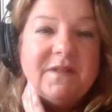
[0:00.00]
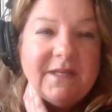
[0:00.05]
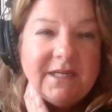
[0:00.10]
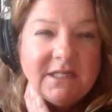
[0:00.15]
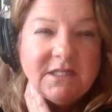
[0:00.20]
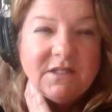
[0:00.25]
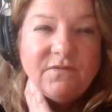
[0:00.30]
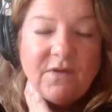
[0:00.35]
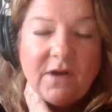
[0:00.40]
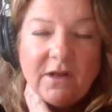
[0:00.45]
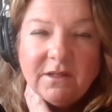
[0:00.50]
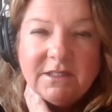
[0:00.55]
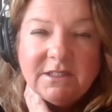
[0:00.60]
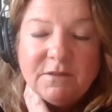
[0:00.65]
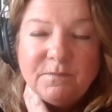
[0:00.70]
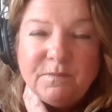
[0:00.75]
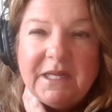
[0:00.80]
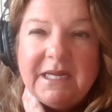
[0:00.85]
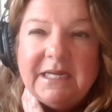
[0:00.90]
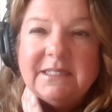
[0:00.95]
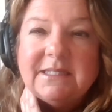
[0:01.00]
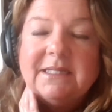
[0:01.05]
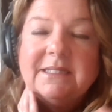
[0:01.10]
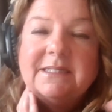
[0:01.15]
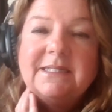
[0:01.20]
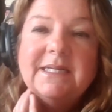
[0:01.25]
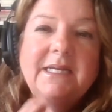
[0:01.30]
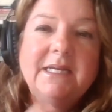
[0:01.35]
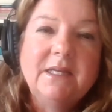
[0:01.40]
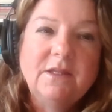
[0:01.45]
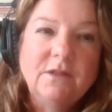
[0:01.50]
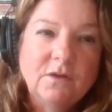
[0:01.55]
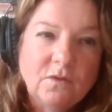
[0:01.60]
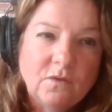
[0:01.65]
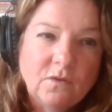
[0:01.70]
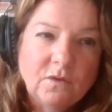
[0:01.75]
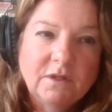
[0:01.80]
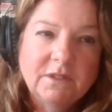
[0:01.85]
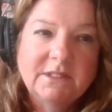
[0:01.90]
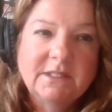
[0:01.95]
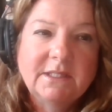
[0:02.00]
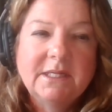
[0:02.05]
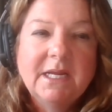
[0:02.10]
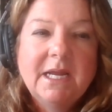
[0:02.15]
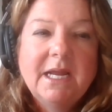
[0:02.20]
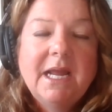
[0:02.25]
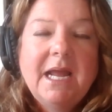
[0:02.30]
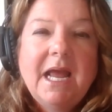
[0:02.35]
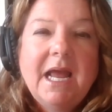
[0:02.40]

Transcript: things fall into place, like taking the course and